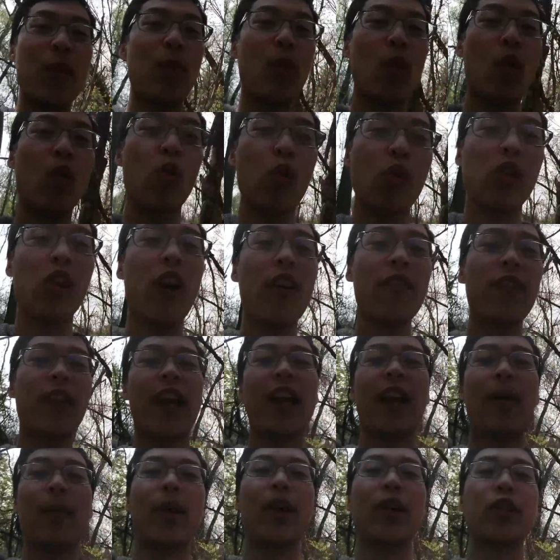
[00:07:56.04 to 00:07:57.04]
people who love
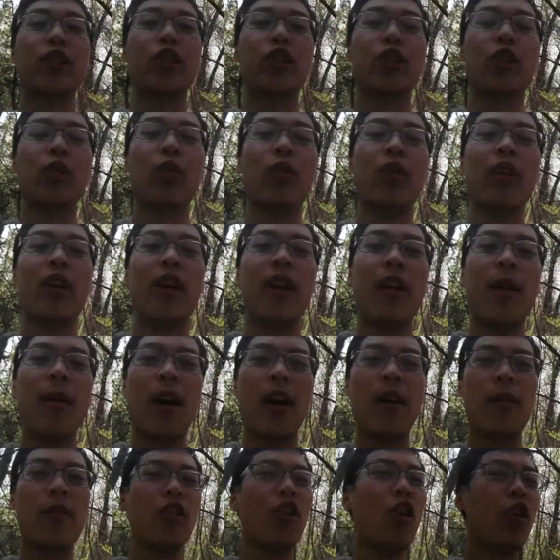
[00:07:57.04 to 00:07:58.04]
that about you.
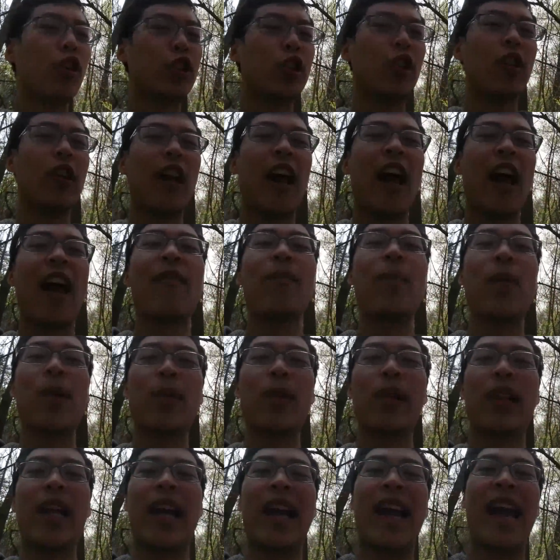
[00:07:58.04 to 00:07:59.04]
You're also gonna have
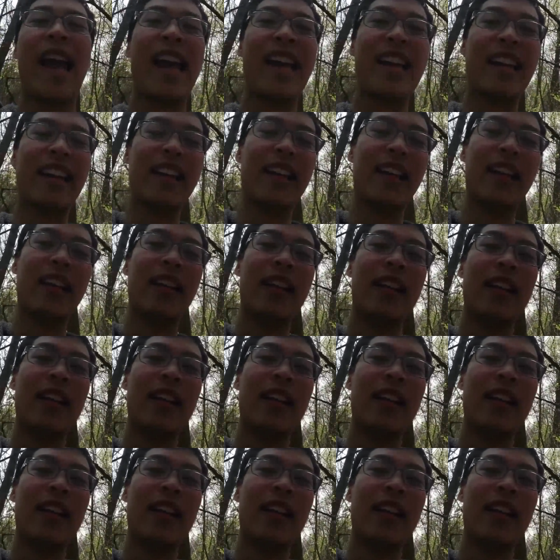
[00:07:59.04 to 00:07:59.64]
people that hate it.